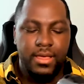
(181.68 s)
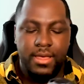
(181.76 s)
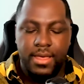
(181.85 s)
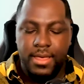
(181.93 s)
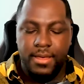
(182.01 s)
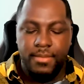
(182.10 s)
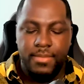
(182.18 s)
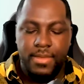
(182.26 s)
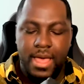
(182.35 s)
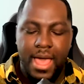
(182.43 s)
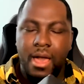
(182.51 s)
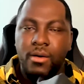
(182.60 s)
a
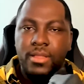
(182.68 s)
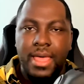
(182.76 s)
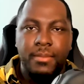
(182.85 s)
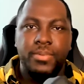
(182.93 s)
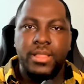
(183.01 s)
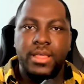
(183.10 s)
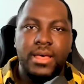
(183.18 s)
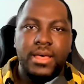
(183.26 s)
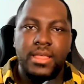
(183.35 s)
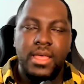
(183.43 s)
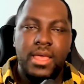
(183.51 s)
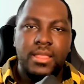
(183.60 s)
outlet plug